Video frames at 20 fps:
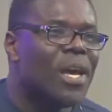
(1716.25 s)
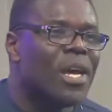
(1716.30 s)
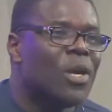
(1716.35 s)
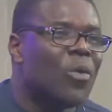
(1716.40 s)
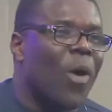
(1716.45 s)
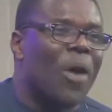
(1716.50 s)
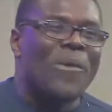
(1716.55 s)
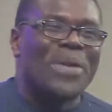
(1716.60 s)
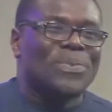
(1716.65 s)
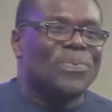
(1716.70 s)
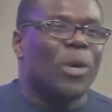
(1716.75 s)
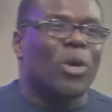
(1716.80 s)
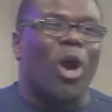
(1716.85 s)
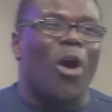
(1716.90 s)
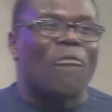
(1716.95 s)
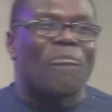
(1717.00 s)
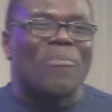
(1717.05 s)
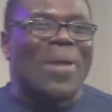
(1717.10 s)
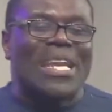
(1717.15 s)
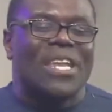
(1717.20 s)
When we speak
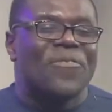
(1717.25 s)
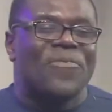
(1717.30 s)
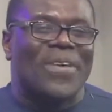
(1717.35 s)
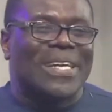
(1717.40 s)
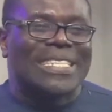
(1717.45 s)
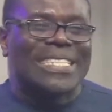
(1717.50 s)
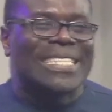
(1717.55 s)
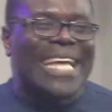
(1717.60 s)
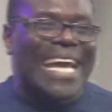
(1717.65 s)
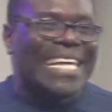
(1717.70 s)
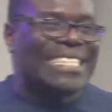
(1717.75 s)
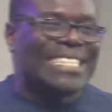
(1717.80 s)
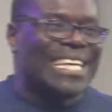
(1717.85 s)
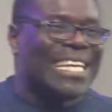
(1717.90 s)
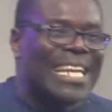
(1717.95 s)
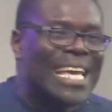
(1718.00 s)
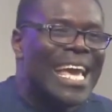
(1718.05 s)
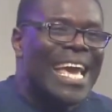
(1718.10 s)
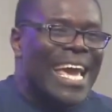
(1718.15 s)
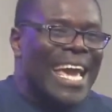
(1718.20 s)
of
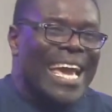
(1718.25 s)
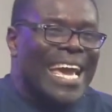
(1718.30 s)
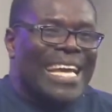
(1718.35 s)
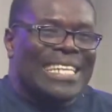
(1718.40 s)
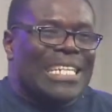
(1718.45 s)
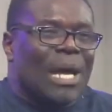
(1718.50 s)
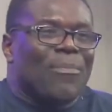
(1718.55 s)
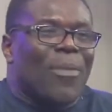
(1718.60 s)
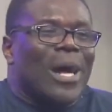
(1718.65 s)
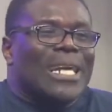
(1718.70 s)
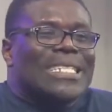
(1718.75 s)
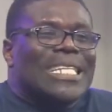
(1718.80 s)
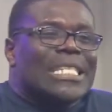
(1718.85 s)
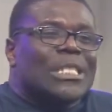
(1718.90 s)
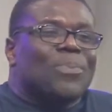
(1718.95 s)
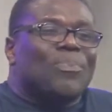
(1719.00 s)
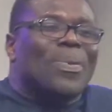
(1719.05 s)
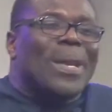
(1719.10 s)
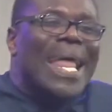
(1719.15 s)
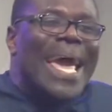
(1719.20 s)
manifestation, it's about
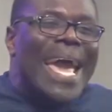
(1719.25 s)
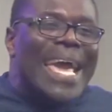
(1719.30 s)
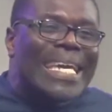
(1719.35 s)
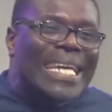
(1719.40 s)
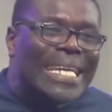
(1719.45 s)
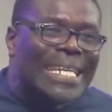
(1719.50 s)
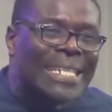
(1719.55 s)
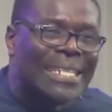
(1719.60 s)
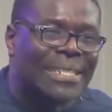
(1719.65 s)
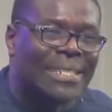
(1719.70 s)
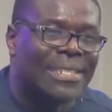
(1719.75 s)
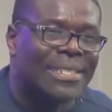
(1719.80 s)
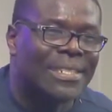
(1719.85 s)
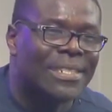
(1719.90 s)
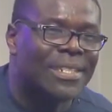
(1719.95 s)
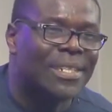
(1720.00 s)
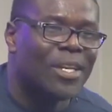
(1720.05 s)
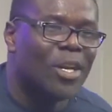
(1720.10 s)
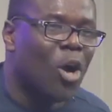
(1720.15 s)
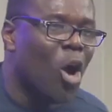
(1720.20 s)
displaying.
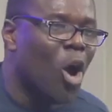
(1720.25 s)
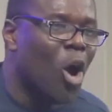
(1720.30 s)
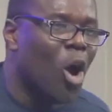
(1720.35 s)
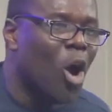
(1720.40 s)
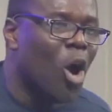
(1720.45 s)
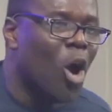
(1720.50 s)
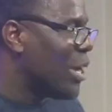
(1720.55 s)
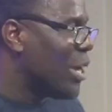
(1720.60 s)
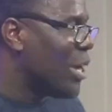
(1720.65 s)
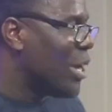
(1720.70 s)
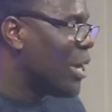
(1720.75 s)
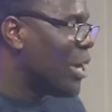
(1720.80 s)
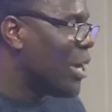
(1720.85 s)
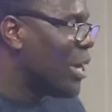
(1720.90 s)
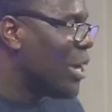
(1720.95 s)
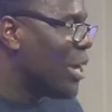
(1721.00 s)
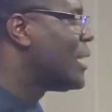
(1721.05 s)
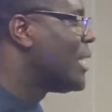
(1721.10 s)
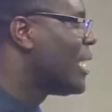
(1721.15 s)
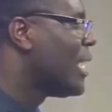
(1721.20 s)
Oh, praise the
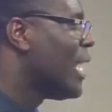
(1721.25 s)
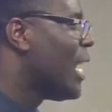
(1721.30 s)
Lord.